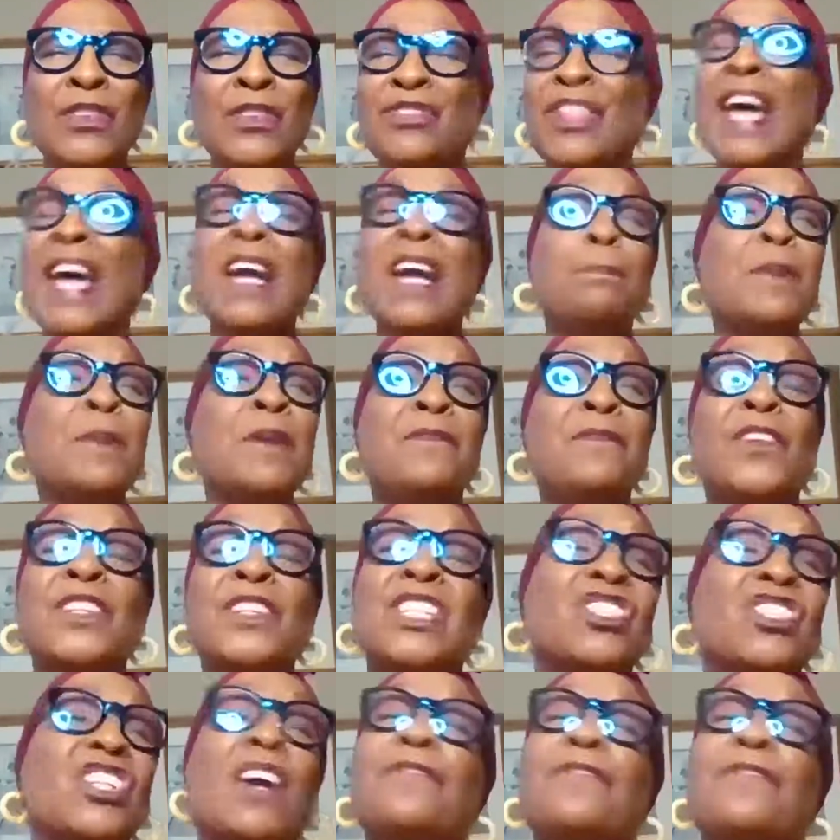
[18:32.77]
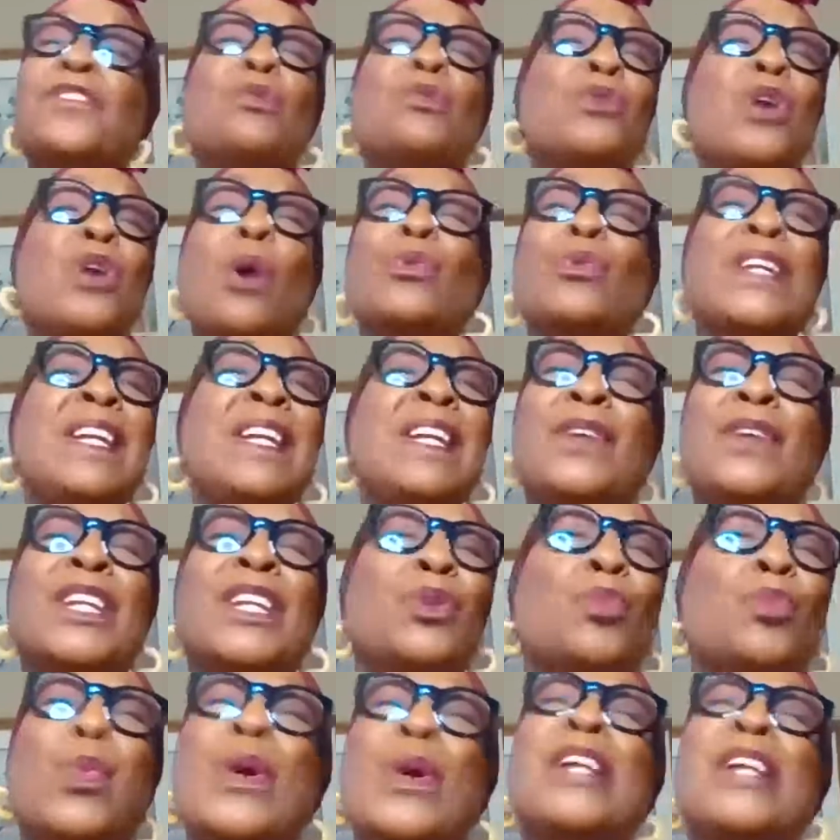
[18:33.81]
Thank me for stuff we don't
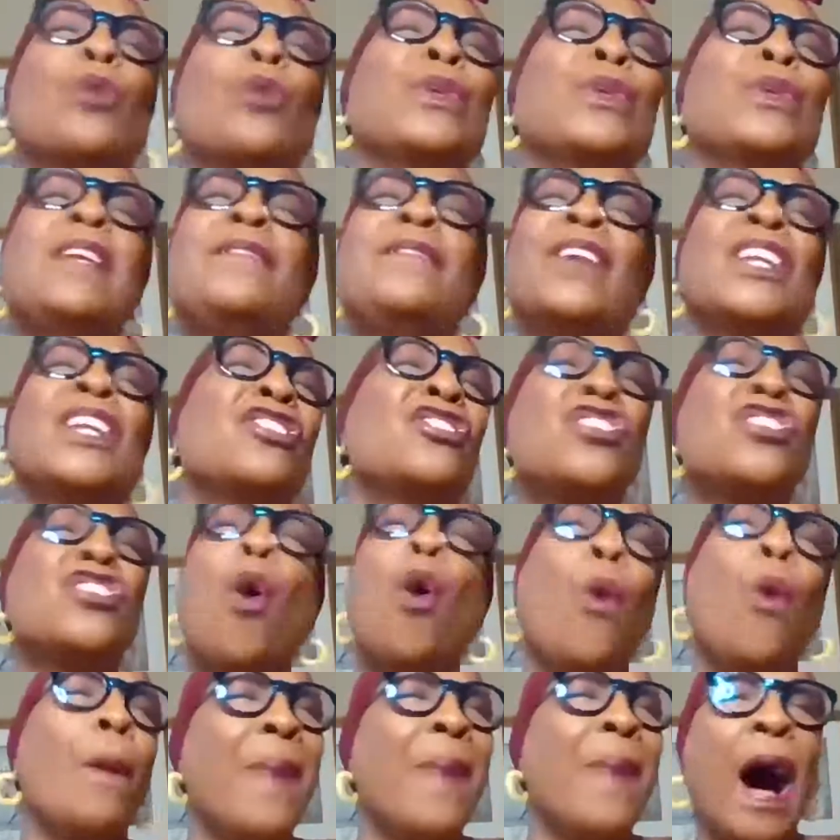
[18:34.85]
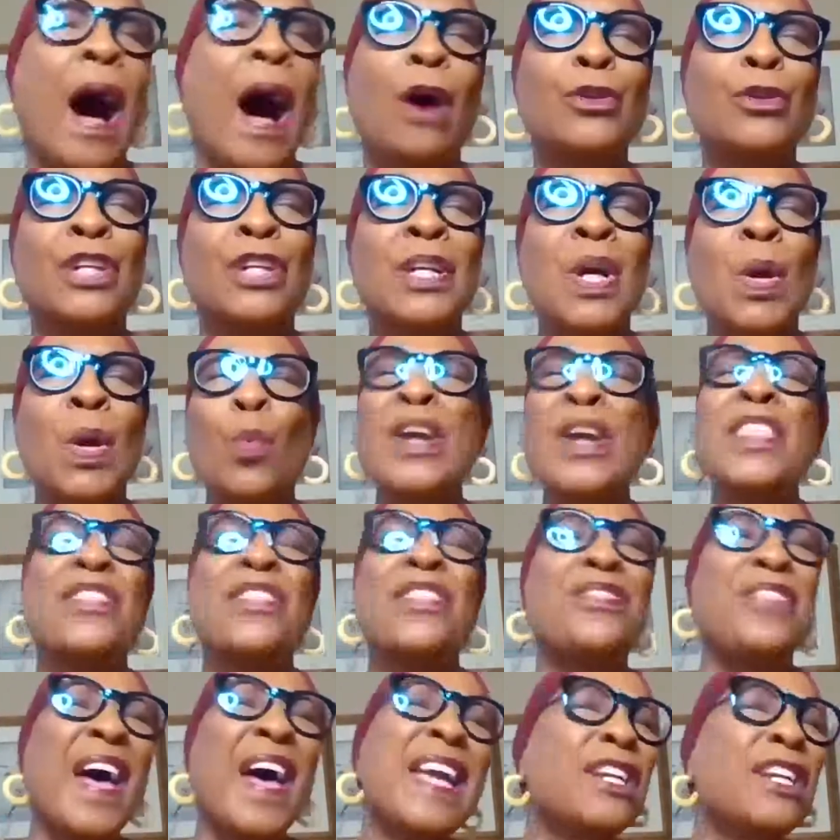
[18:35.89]
even know about.
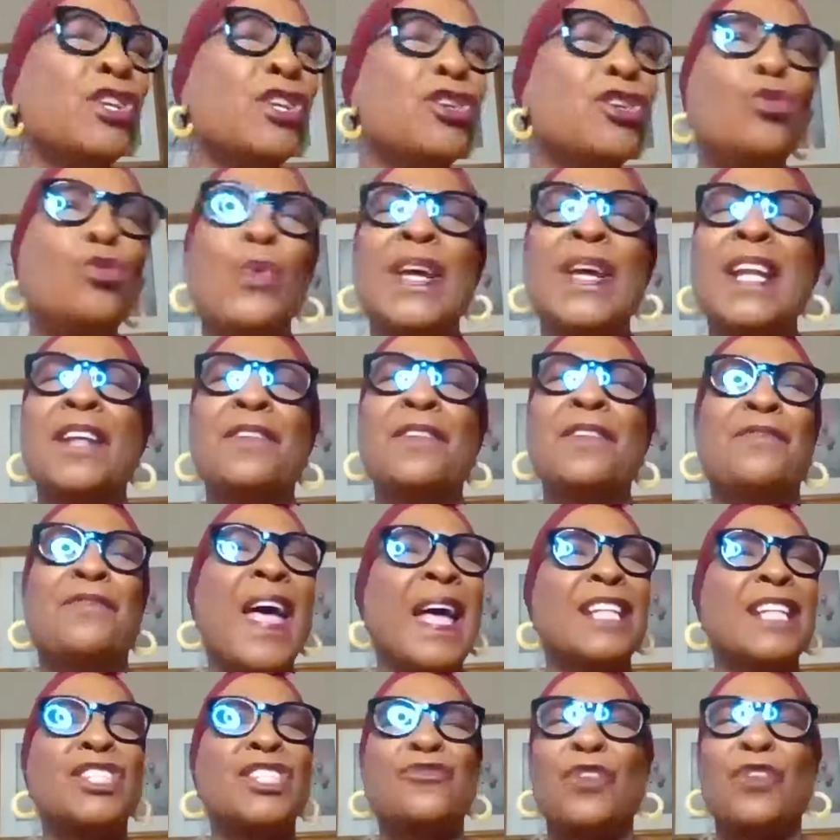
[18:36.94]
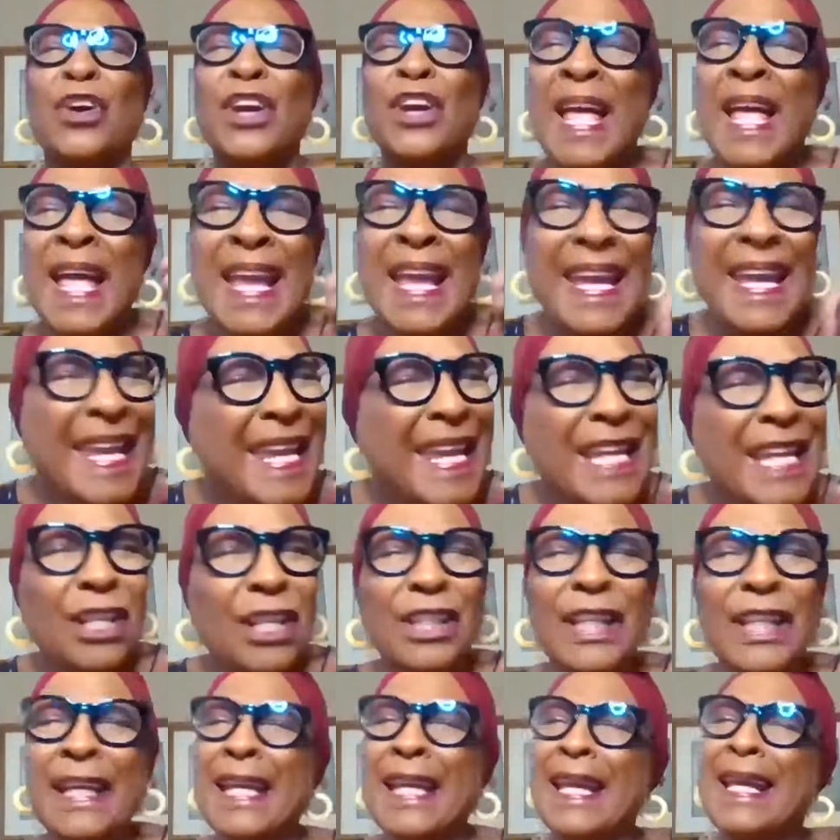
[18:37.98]
We thank you in advance for
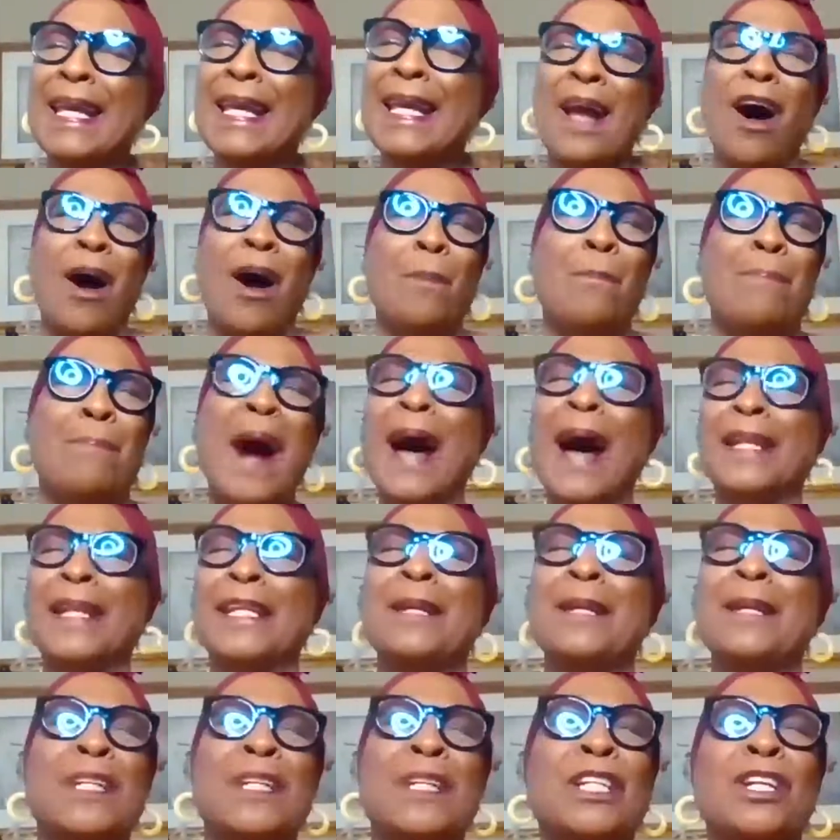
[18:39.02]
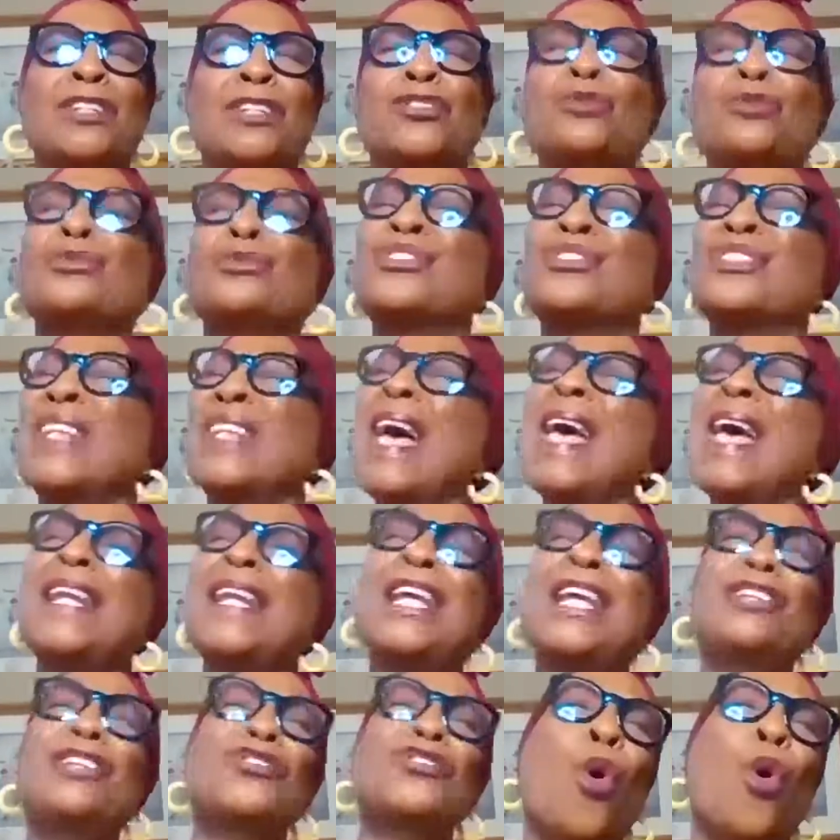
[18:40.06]
healing in our body, because you
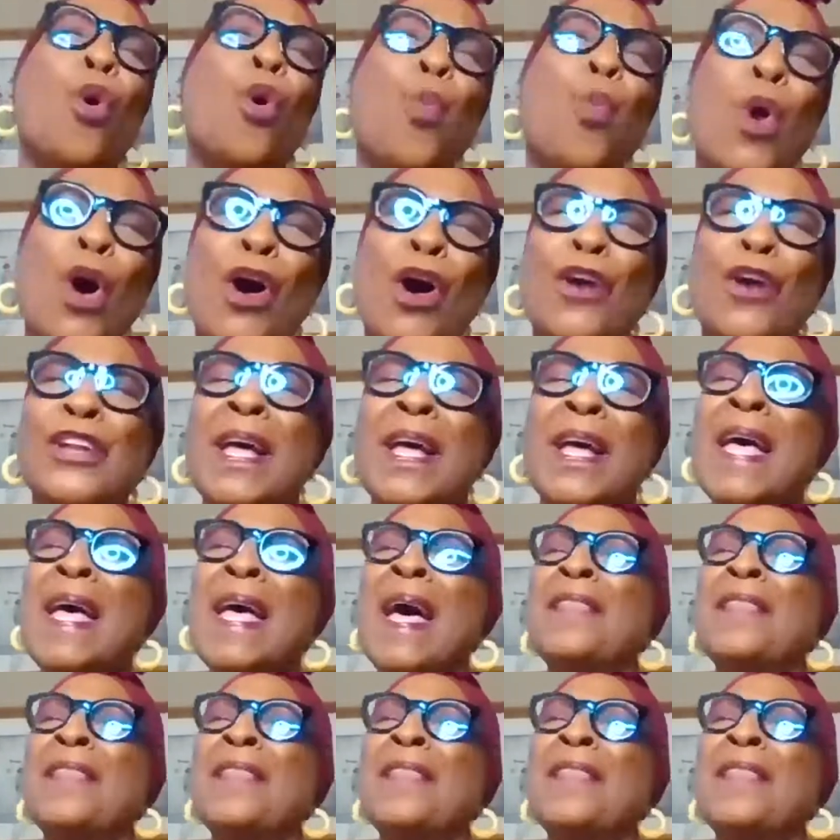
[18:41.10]
said in your word